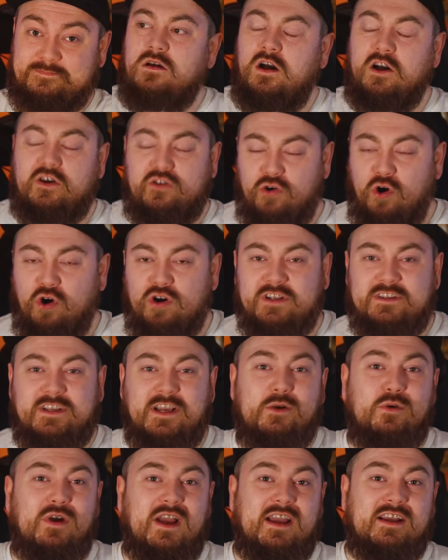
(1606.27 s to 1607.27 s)
A
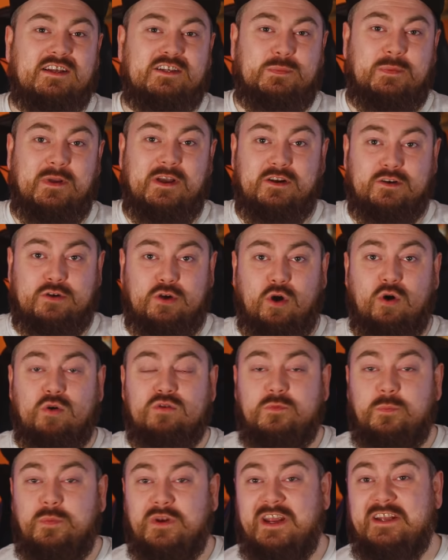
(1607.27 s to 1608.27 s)
crocodile expert
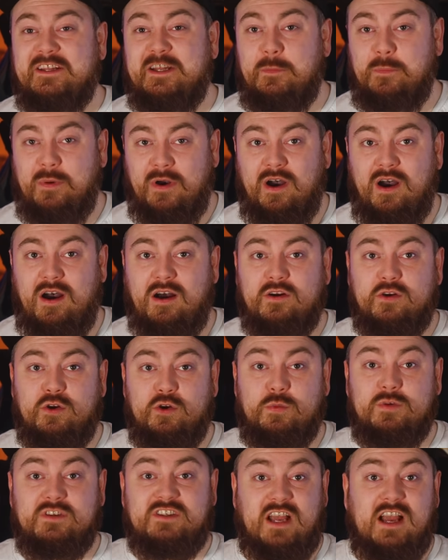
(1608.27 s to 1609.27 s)
called Brady Barr, who
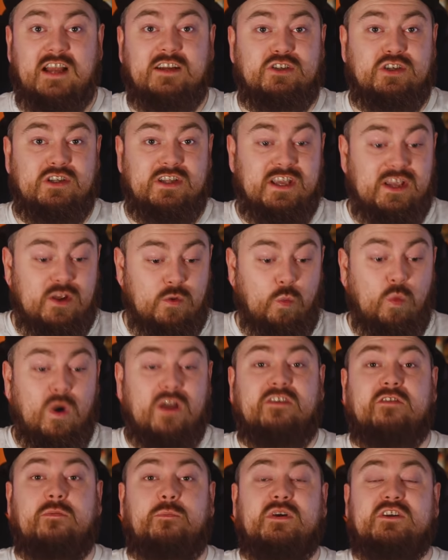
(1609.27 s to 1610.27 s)
was actually
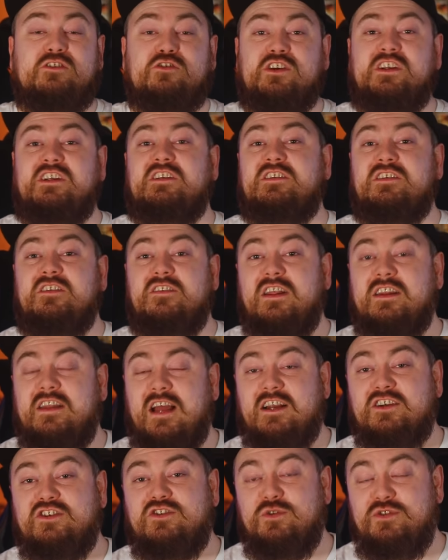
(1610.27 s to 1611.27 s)
with Patrice in the
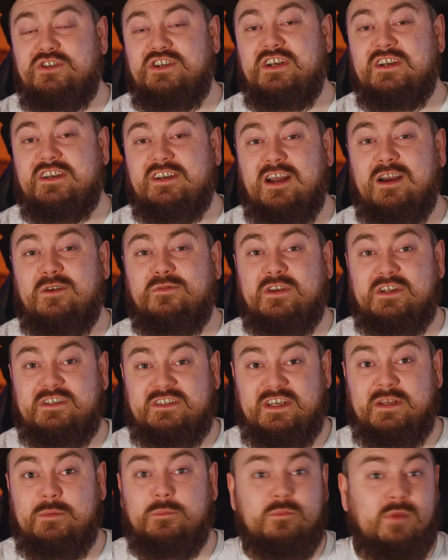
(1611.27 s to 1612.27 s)
National Geographic
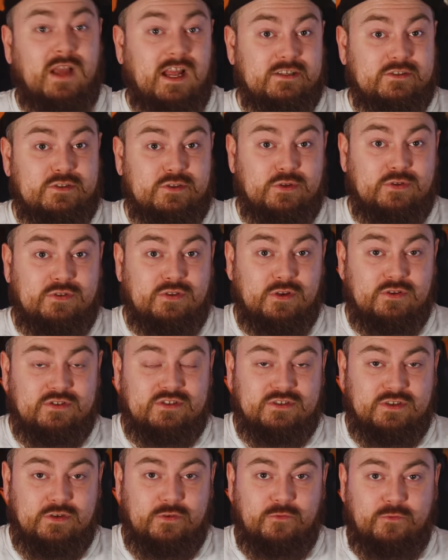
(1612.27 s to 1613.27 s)
team in two
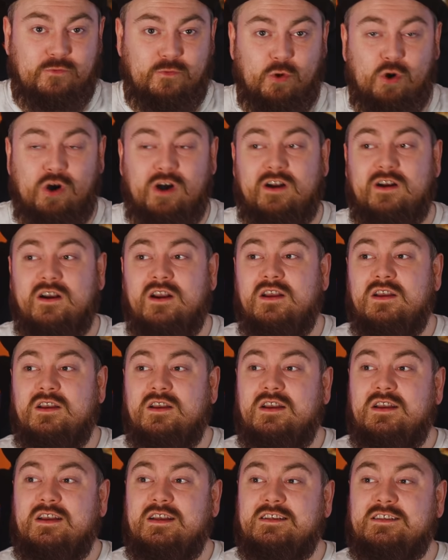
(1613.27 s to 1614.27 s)
thousand four,
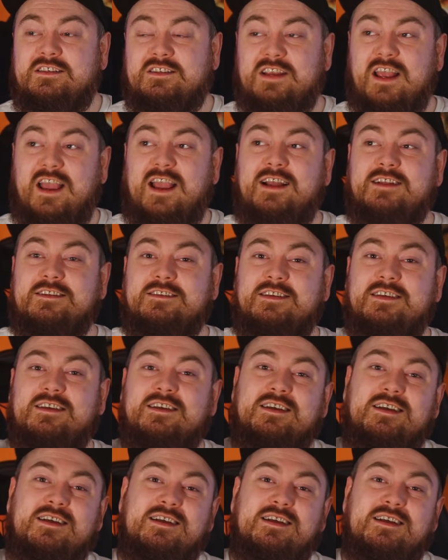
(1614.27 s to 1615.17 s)
said,